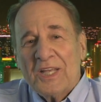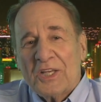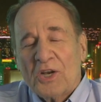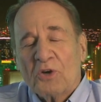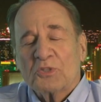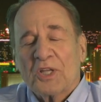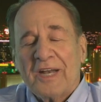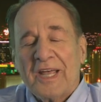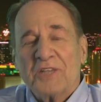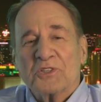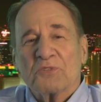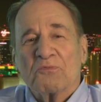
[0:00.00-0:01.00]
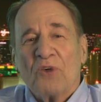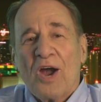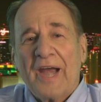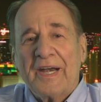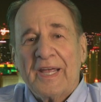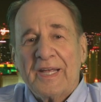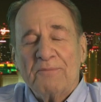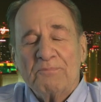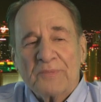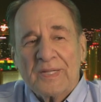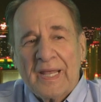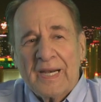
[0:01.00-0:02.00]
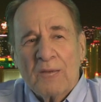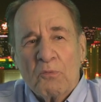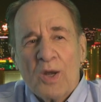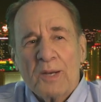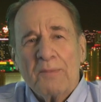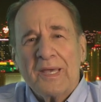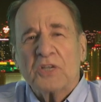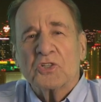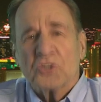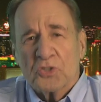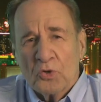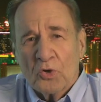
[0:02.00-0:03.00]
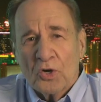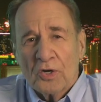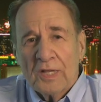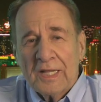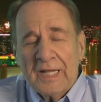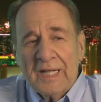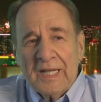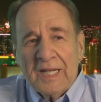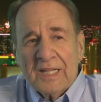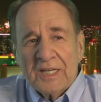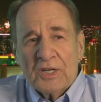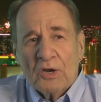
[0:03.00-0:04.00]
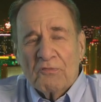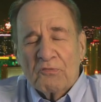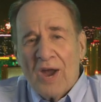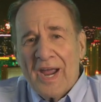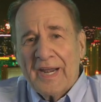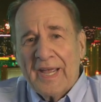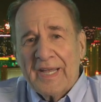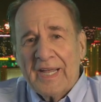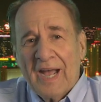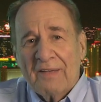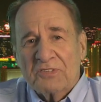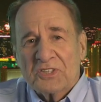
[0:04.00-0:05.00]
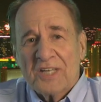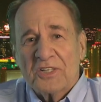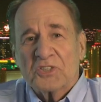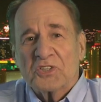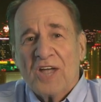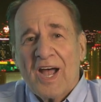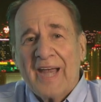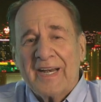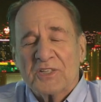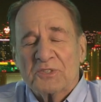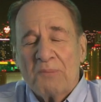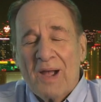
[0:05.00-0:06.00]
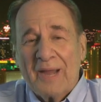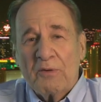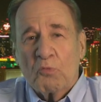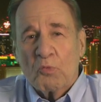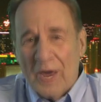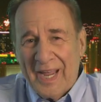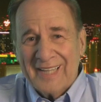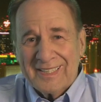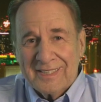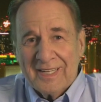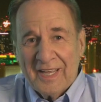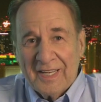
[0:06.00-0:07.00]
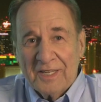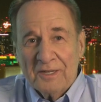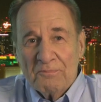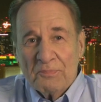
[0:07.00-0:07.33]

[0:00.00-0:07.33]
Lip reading: You know, today is Friday, and I want to make sure, Friday I've set aside as my rant day.